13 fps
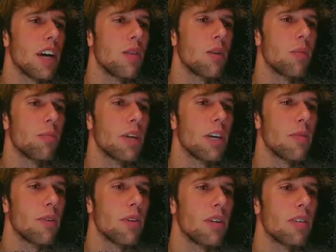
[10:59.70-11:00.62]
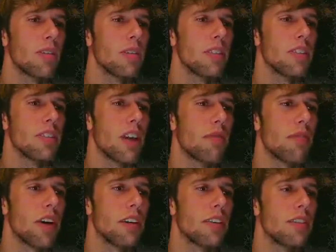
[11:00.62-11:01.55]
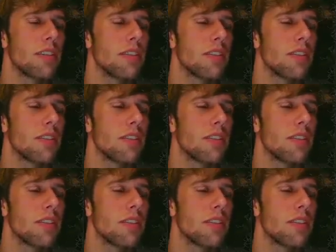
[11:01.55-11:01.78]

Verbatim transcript: I, I don't want to play anymore. This is not fun.